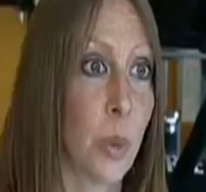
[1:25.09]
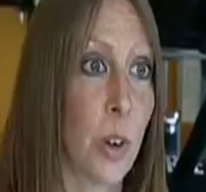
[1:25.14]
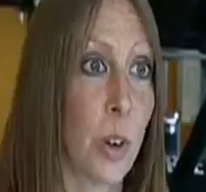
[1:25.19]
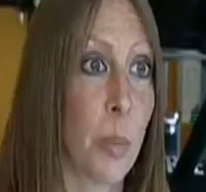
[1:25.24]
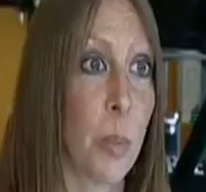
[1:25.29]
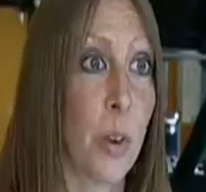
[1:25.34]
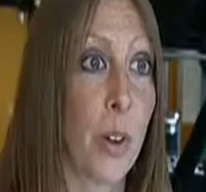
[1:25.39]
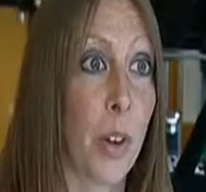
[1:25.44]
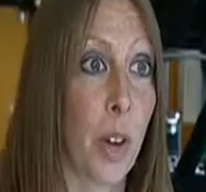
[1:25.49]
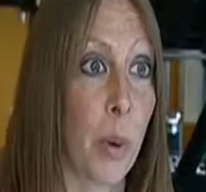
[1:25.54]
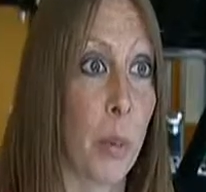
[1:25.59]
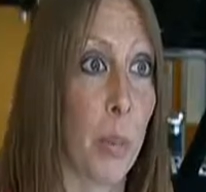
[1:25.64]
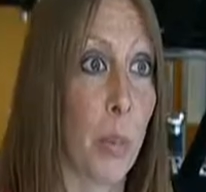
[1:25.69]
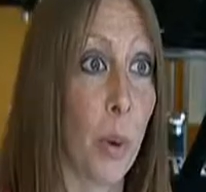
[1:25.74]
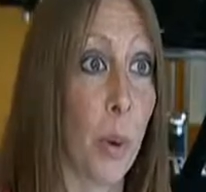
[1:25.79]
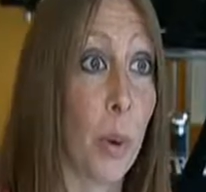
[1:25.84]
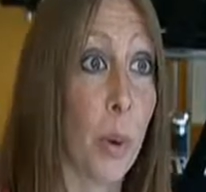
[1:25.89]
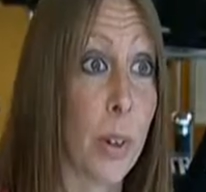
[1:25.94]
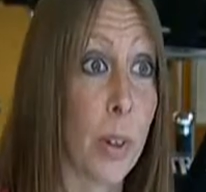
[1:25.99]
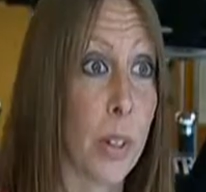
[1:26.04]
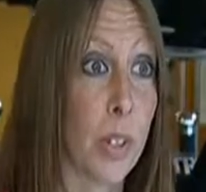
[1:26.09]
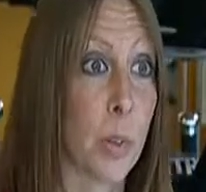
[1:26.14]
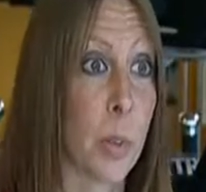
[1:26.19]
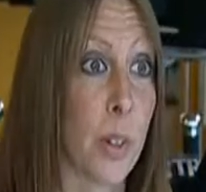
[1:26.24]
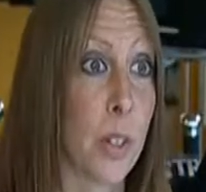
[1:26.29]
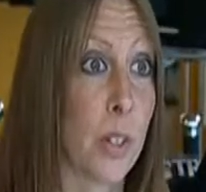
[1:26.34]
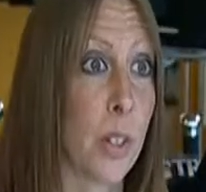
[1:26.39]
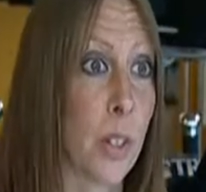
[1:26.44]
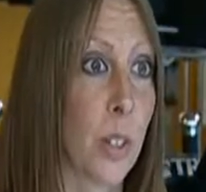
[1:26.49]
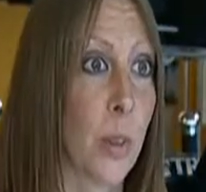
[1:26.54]
You don't want to put on bulk,
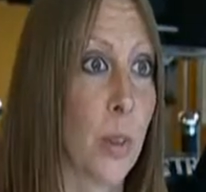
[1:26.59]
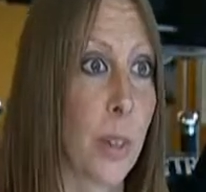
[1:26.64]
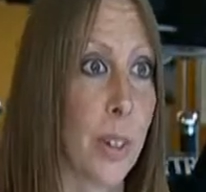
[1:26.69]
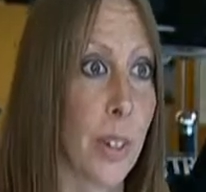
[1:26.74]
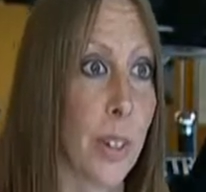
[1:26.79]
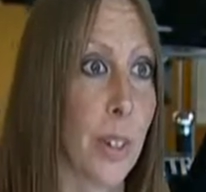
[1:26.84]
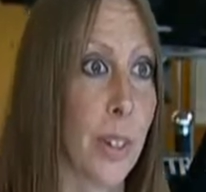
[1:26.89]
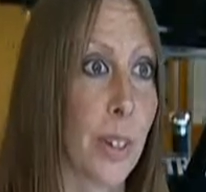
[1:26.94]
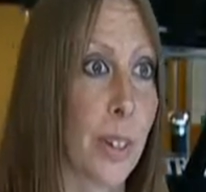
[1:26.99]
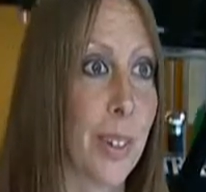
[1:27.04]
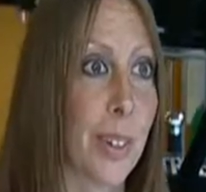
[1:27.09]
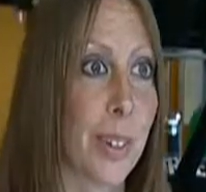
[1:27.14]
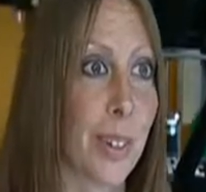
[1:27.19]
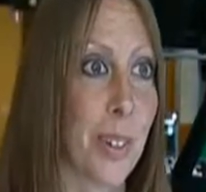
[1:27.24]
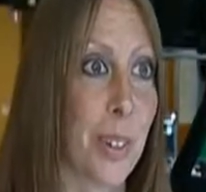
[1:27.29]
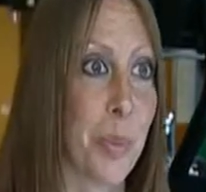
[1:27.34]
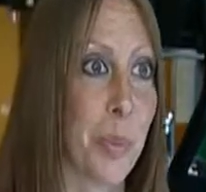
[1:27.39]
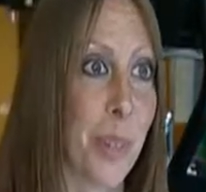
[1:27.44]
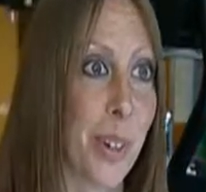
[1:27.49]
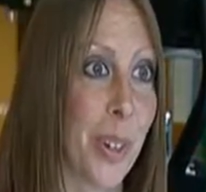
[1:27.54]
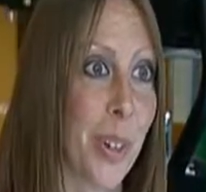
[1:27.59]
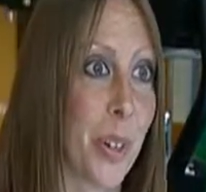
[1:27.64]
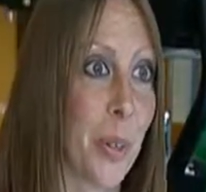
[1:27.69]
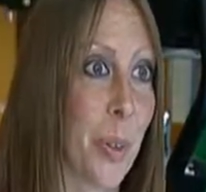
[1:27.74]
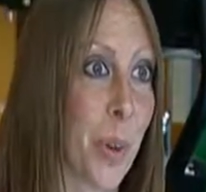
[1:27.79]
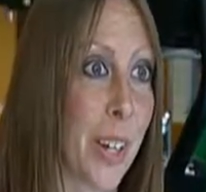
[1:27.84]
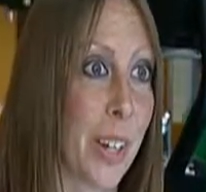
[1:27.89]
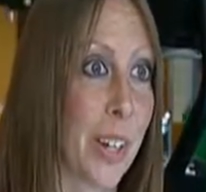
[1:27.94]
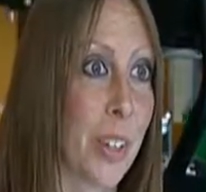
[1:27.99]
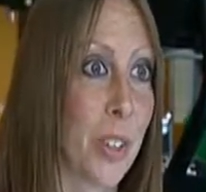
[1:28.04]
especially when you're going to put on your
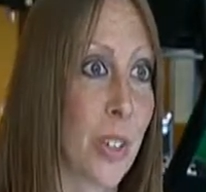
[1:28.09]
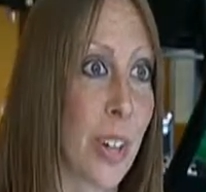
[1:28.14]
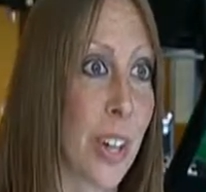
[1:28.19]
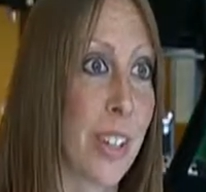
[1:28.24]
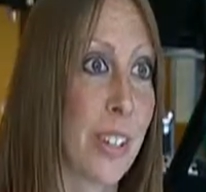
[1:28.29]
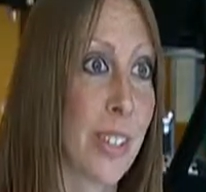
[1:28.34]
wedding